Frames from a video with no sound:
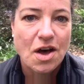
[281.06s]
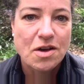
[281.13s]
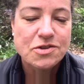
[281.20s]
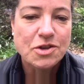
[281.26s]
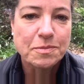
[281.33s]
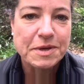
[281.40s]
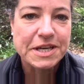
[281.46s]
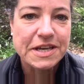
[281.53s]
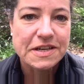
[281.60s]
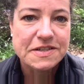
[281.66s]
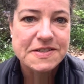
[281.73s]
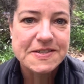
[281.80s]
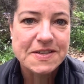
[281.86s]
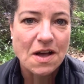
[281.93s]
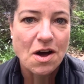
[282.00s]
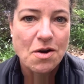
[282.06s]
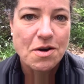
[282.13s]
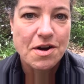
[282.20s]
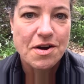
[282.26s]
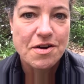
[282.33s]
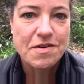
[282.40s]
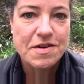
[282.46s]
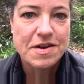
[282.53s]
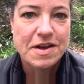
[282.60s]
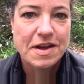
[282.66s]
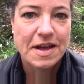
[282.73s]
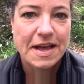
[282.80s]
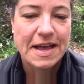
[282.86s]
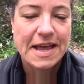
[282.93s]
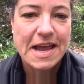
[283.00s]
also because our
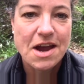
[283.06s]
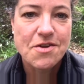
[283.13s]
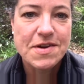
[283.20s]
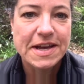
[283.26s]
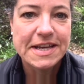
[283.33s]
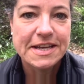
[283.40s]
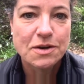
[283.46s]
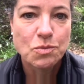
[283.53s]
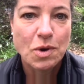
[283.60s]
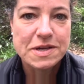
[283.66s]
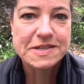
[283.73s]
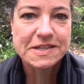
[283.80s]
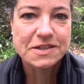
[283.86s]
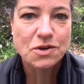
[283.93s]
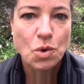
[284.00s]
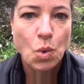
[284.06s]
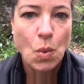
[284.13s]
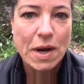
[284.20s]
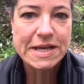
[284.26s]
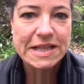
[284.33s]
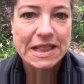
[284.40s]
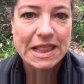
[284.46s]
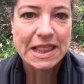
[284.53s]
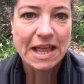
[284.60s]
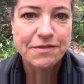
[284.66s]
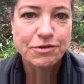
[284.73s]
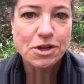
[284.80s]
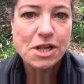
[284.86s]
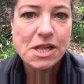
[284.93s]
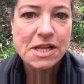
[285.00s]
area here wasn't quite
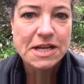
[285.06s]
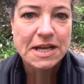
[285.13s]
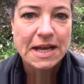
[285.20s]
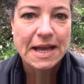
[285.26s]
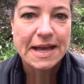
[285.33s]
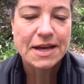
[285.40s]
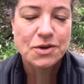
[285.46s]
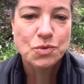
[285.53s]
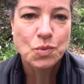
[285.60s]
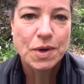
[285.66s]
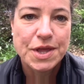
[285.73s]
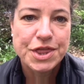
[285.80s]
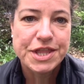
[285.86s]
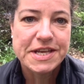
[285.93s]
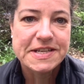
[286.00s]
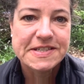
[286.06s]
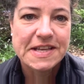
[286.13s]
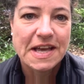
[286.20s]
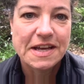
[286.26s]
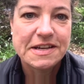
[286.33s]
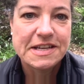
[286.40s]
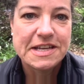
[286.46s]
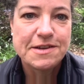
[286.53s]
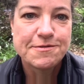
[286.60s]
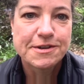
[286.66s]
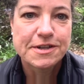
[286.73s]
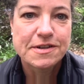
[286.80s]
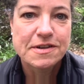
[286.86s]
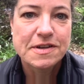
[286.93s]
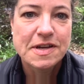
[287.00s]
level and with these
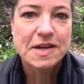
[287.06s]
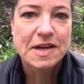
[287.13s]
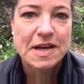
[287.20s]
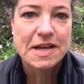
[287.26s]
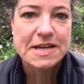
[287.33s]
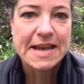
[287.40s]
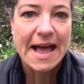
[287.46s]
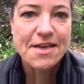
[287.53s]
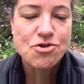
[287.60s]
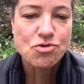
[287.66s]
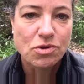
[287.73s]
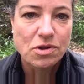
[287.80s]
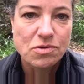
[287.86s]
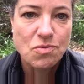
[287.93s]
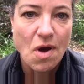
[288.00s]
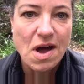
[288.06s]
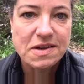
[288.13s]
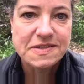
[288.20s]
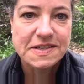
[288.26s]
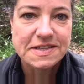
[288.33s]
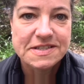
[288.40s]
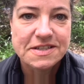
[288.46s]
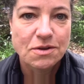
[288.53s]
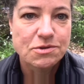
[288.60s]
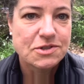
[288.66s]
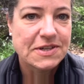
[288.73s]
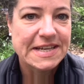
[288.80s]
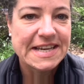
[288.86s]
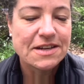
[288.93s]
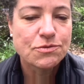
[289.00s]
uneven natural rocks and stones
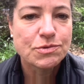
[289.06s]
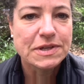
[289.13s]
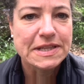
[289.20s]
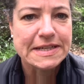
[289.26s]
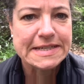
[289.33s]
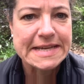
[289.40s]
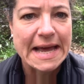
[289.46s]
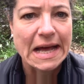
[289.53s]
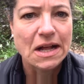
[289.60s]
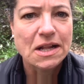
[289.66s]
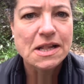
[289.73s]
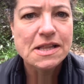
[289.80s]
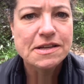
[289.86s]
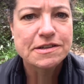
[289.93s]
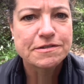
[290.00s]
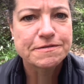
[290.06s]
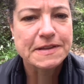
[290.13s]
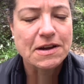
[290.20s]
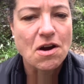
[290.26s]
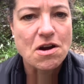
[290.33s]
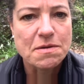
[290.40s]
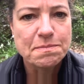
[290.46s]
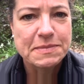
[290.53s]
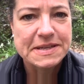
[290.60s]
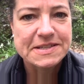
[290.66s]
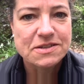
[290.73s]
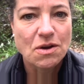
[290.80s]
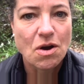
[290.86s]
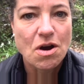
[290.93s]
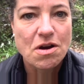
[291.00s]
you can't really tell if the garden
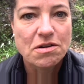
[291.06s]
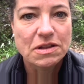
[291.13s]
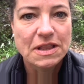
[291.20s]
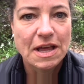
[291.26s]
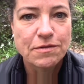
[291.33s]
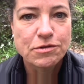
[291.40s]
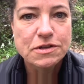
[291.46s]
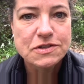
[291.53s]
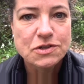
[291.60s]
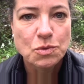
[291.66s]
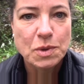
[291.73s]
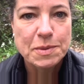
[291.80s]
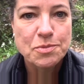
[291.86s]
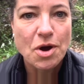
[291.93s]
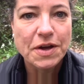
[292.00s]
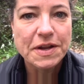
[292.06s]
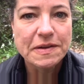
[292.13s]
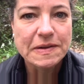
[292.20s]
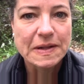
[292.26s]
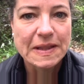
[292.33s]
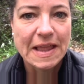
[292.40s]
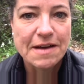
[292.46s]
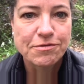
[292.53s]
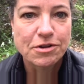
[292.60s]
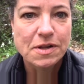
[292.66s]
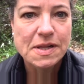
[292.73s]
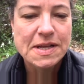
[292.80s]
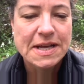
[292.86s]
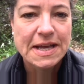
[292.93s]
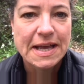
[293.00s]
beds are level so we brought on a
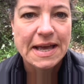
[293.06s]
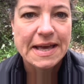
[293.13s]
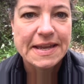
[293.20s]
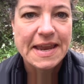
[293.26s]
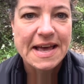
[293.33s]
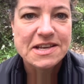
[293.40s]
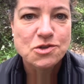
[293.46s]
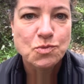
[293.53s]
level and as